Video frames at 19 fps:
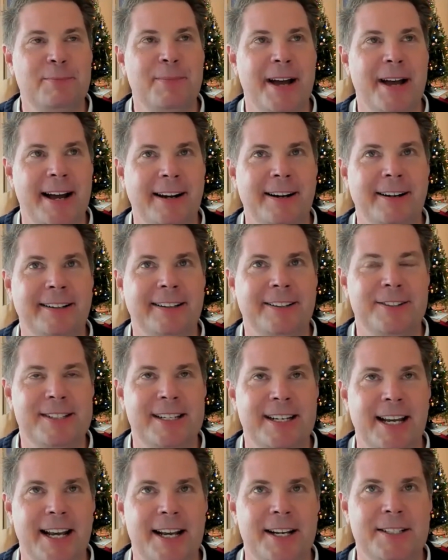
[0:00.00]
I look
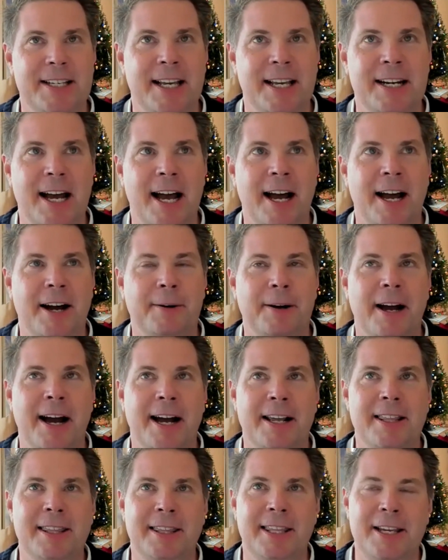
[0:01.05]
back on those days,
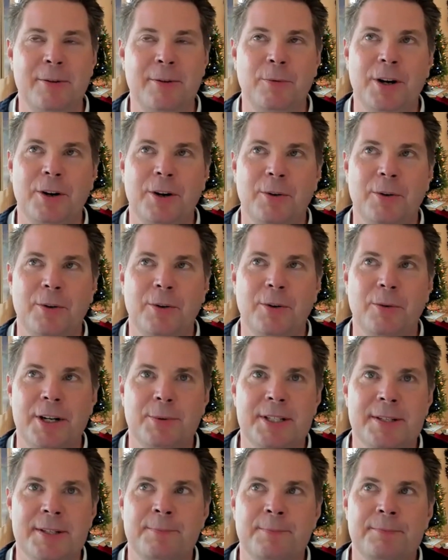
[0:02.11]
and I think what
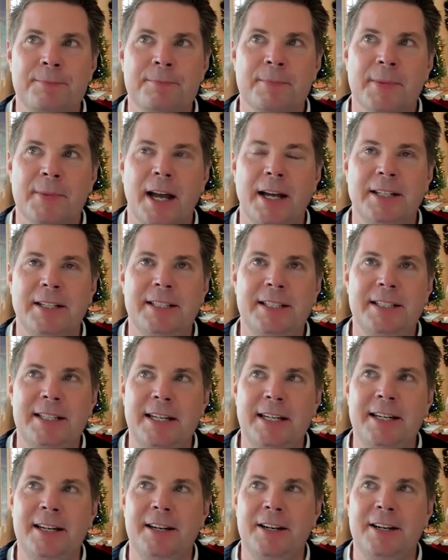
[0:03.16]
it was I
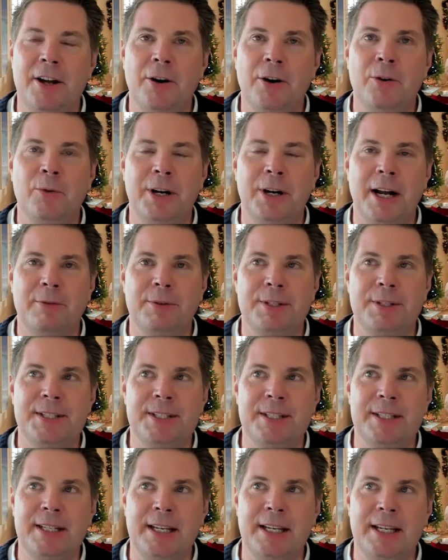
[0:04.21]
didn't know what
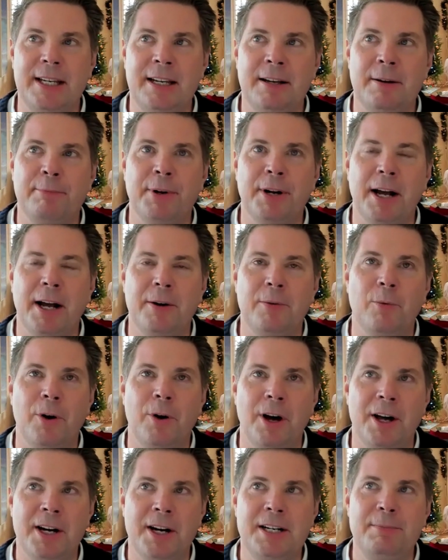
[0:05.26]
I was seeing, but
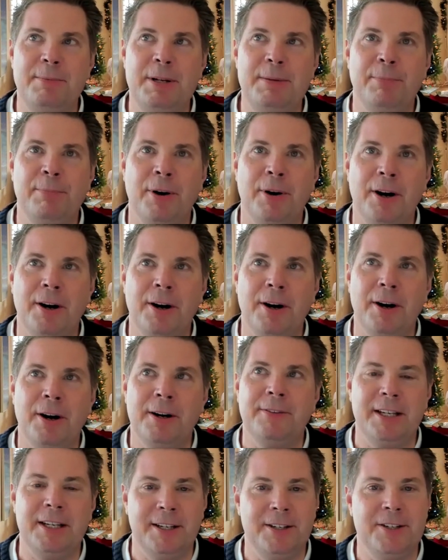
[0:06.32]
I wanted to be
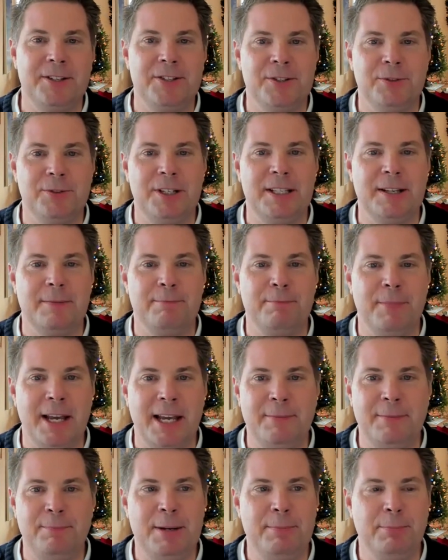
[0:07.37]
part of the industry
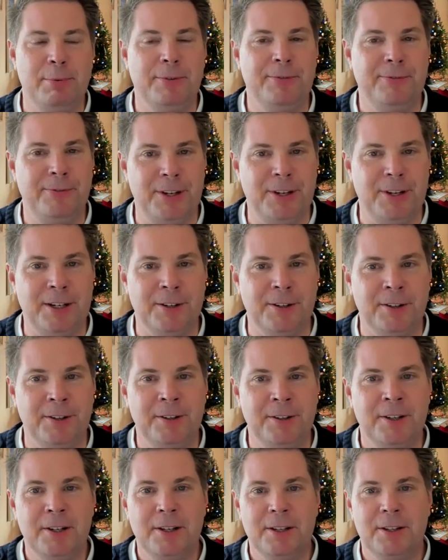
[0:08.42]
that made people
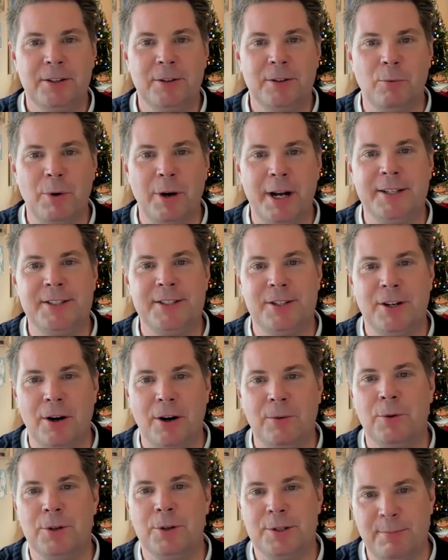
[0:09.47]
feel the
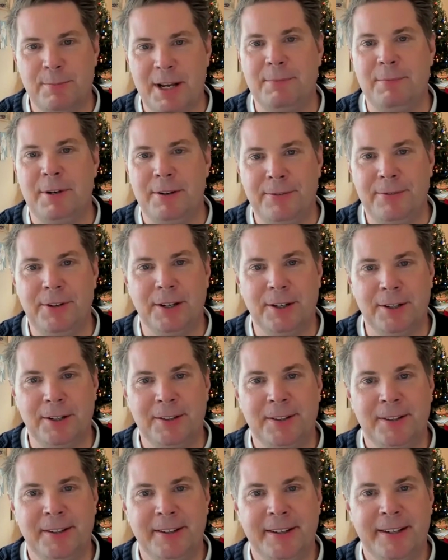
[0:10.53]
way Star Wars made me
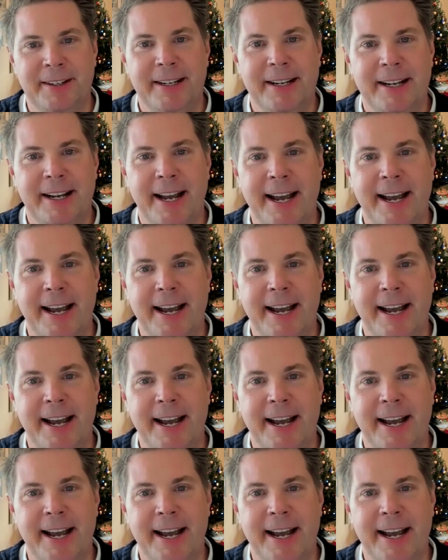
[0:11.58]
feel.